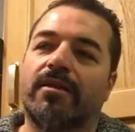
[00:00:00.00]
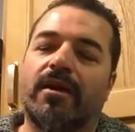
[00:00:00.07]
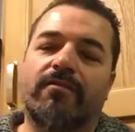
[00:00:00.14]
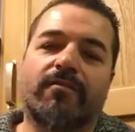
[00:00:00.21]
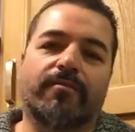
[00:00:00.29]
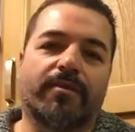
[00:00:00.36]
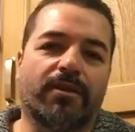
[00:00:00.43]

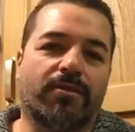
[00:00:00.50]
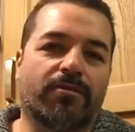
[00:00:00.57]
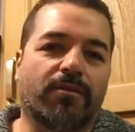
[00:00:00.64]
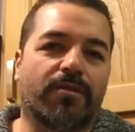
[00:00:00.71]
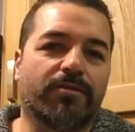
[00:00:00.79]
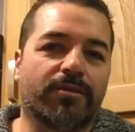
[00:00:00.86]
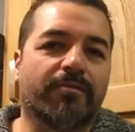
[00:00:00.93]
Everybody
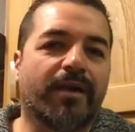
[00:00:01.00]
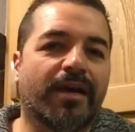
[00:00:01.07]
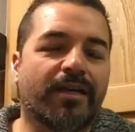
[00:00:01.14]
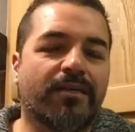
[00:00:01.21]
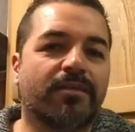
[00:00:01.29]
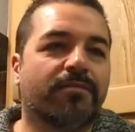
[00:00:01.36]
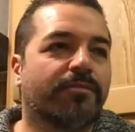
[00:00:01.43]
thought I was
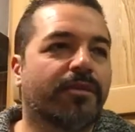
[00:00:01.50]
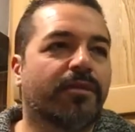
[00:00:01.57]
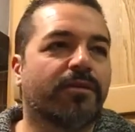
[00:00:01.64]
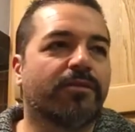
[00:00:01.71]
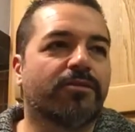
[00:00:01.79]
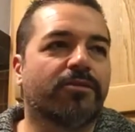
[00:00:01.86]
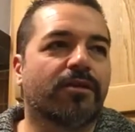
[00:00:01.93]
mad
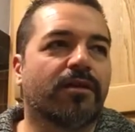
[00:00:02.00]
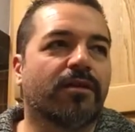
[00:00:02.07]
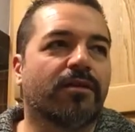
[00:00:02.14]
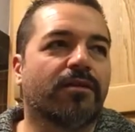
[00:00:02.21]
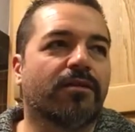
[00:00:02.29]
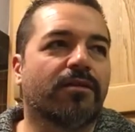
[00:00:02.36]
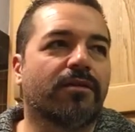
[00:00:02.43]
because, uh,